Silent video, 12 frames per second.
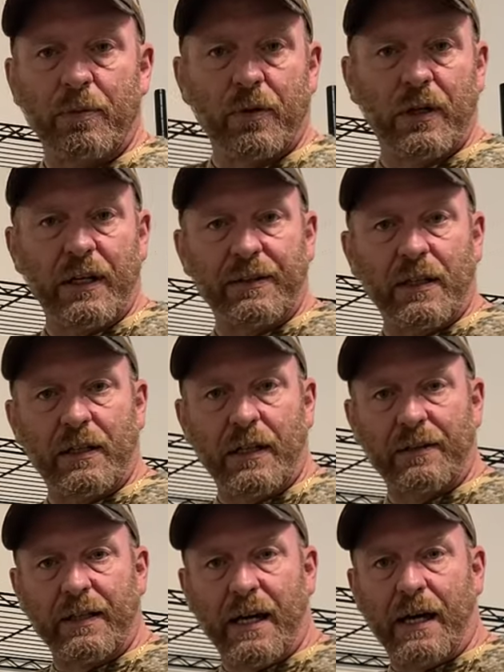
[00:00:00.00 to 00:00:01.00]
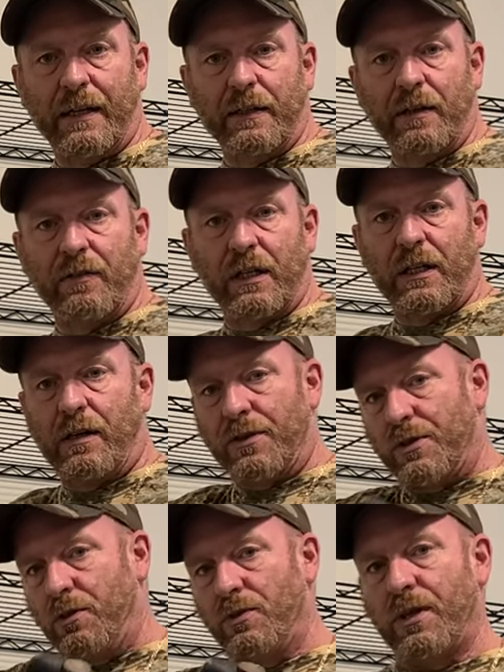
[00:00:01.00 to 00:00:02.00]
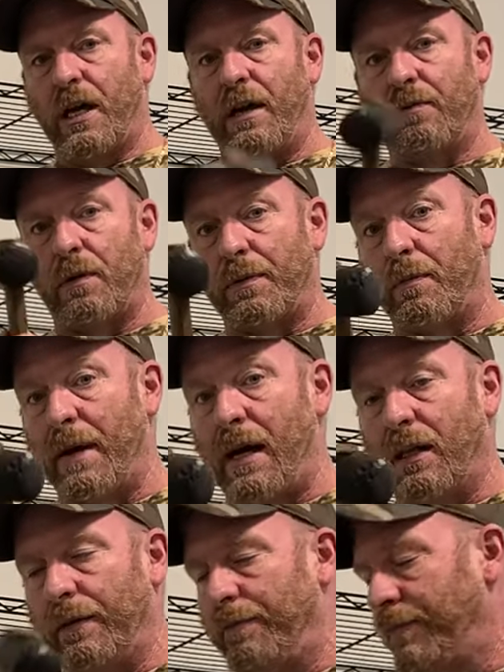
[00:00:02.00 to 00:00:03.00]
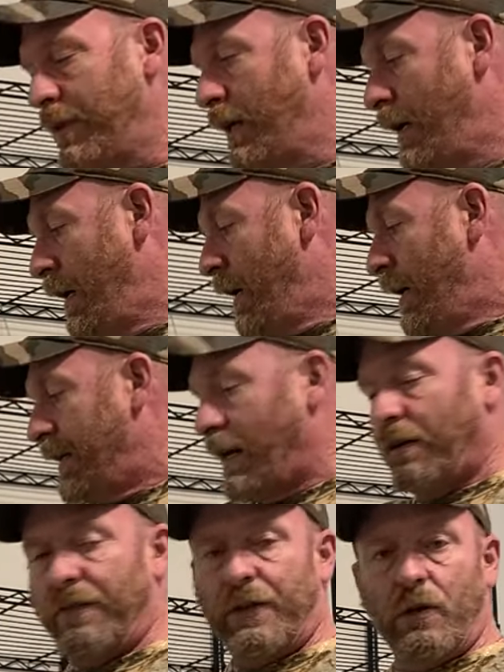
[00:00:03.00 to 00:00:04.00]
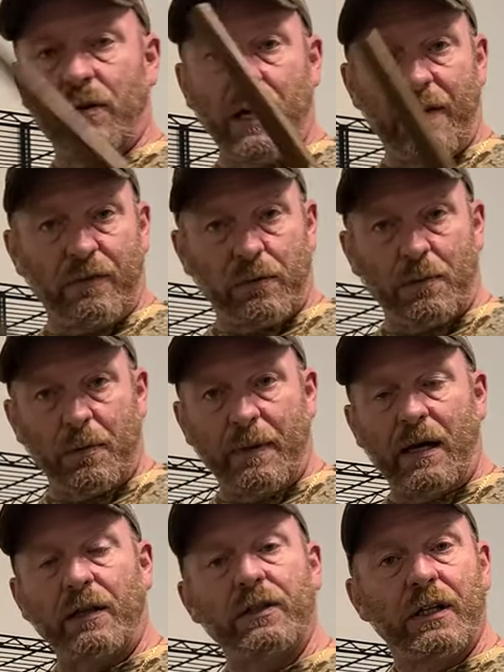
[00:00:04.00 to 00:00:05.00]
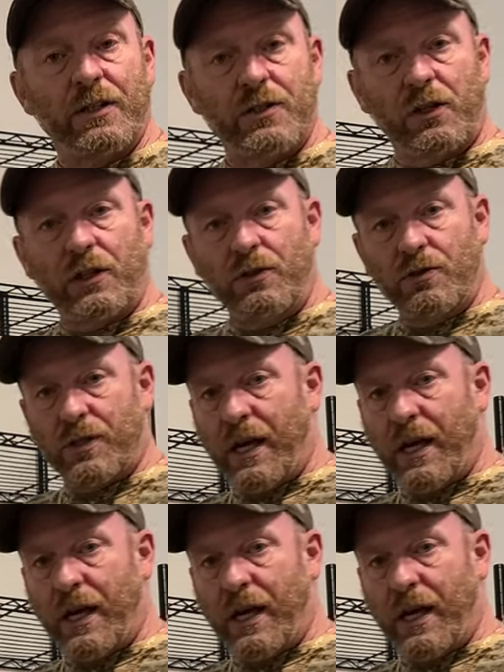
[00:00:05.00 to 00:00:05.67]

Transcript: or anything like that and everything else. Use a rubber mallet. Now, if you don't have a rubber mallet, yes, you can use a